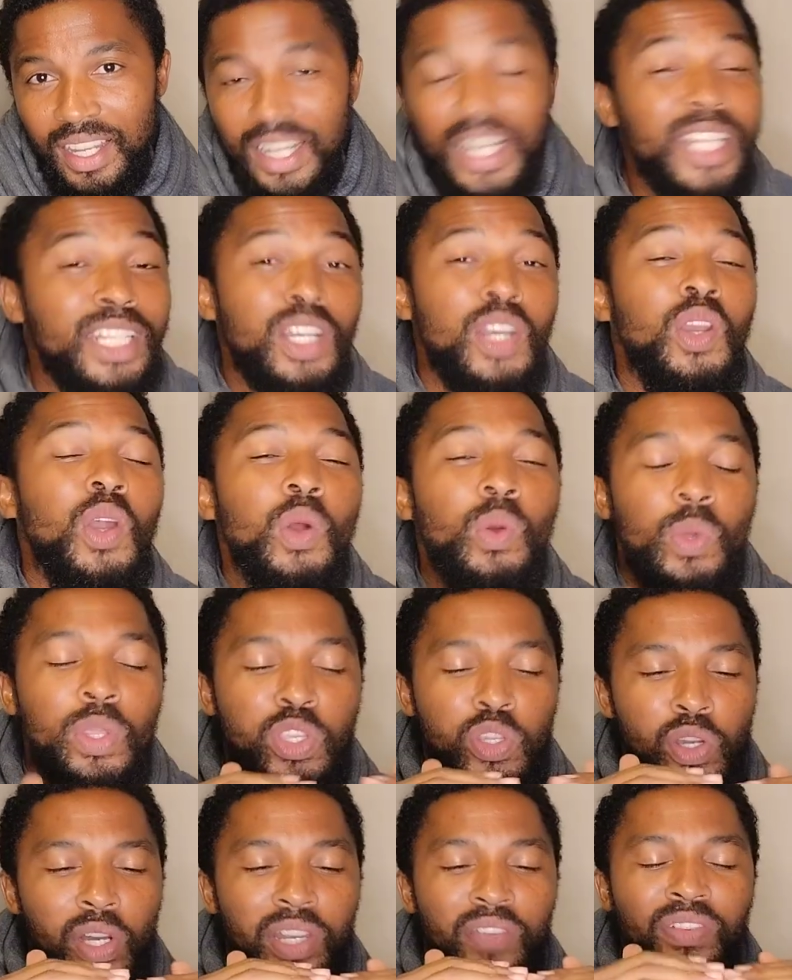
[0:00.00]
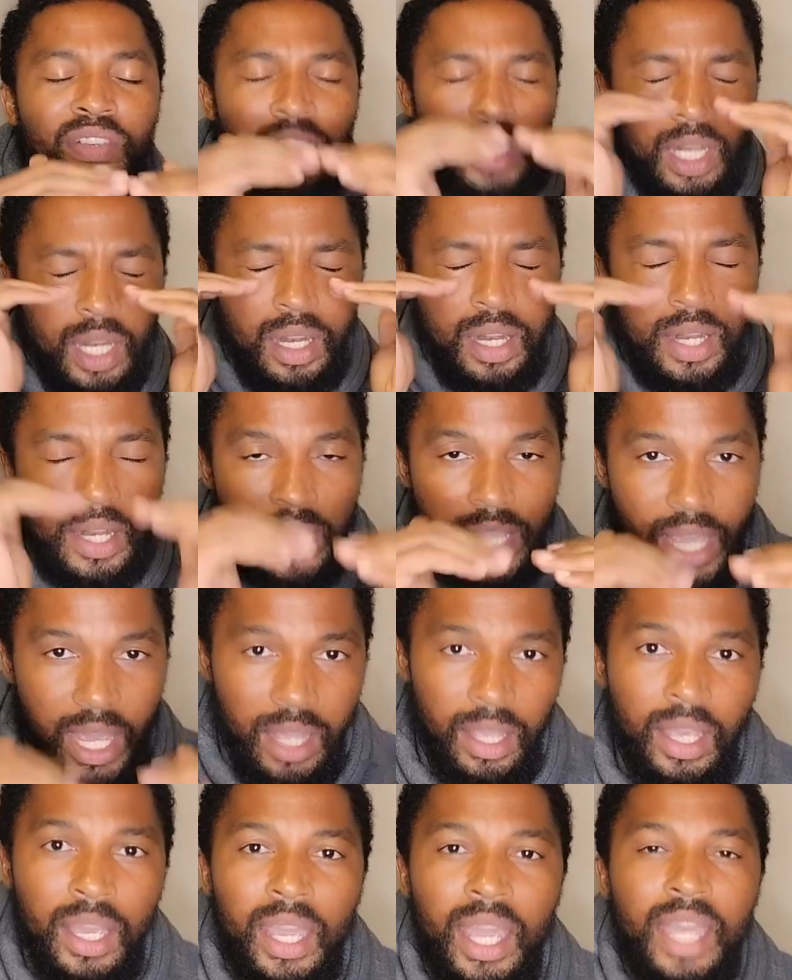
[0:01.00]
Let alone when you're not even
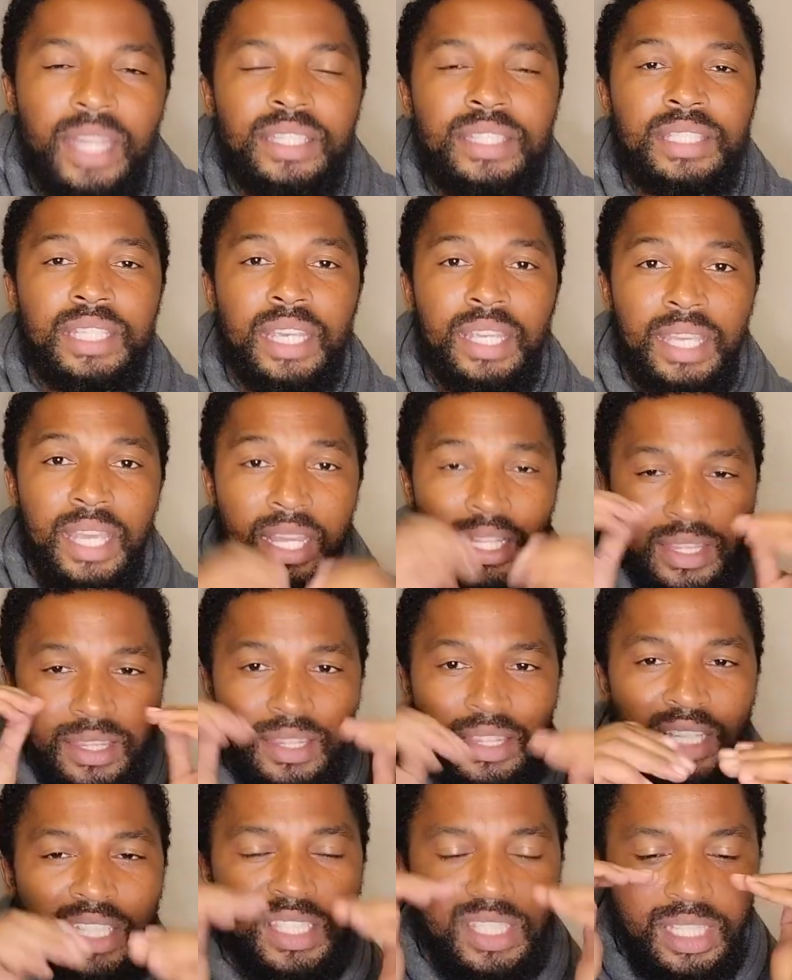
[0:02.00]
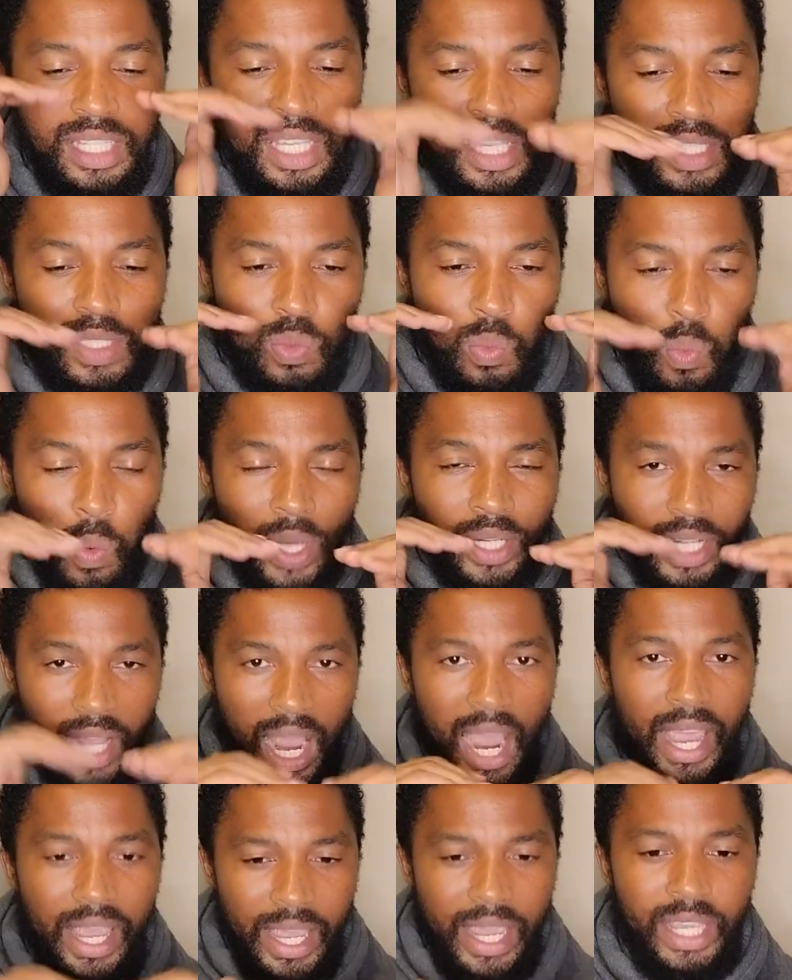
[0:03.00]
clear and say, this is what
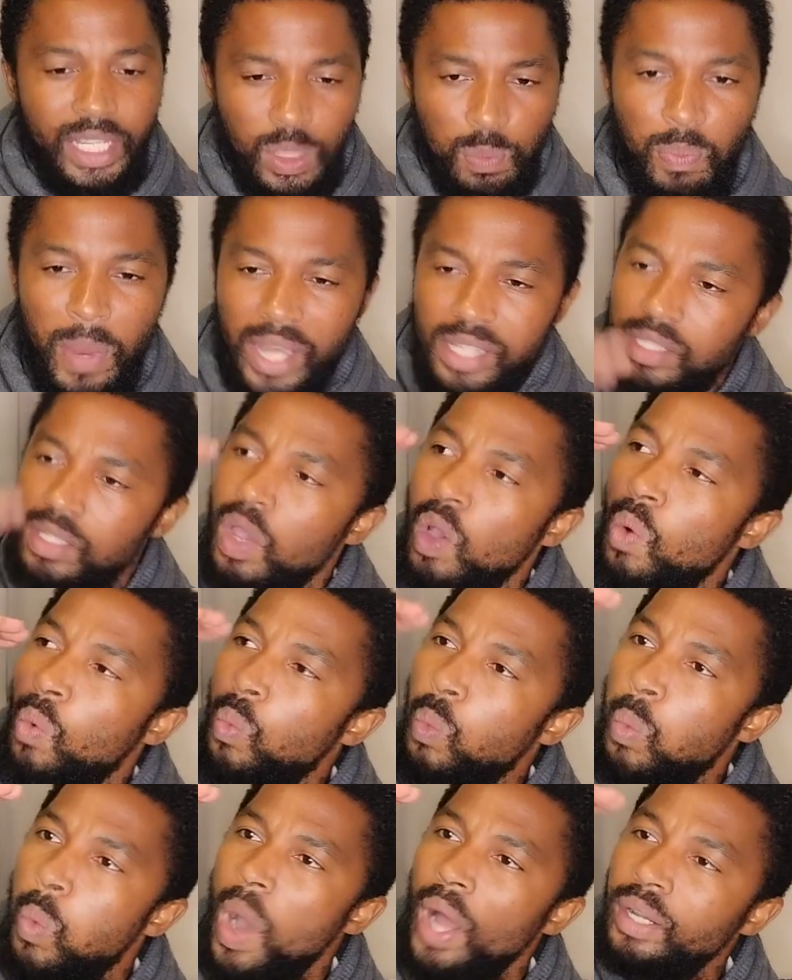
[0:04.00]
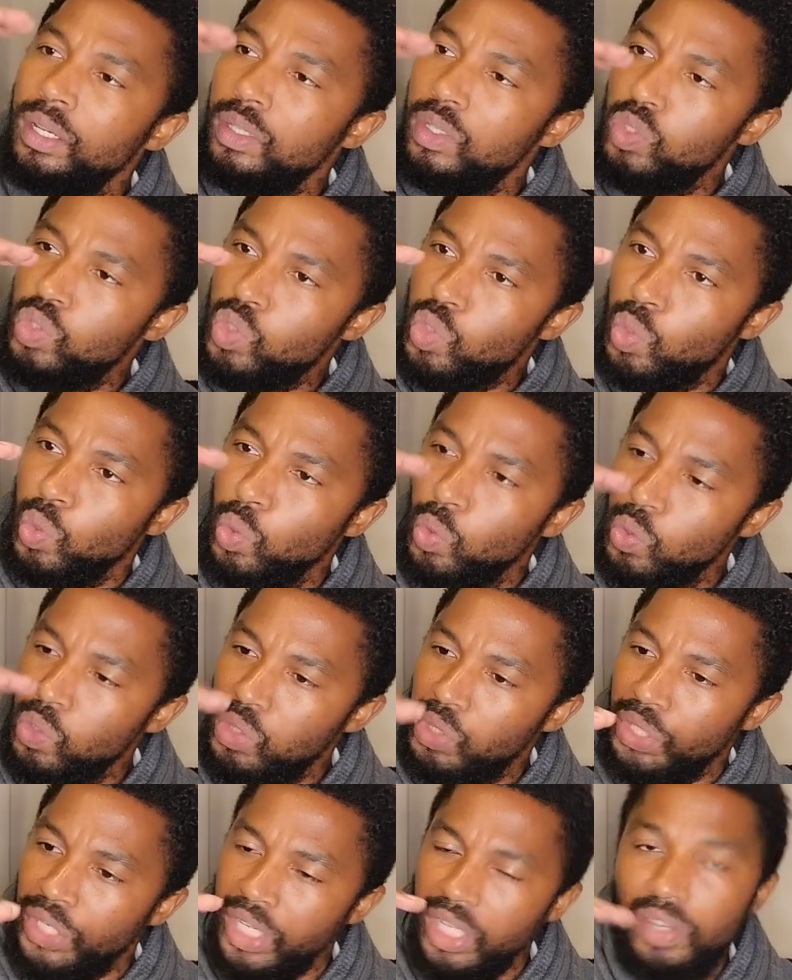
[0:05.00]
I expect. 1, 2,
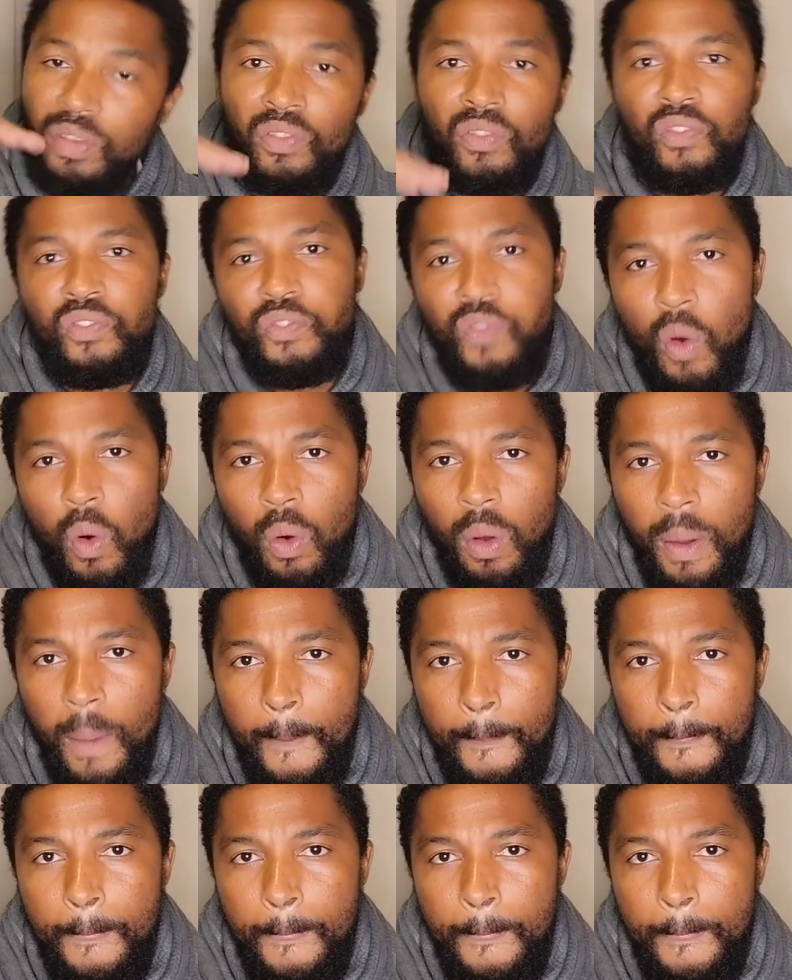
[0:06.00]
3, 4.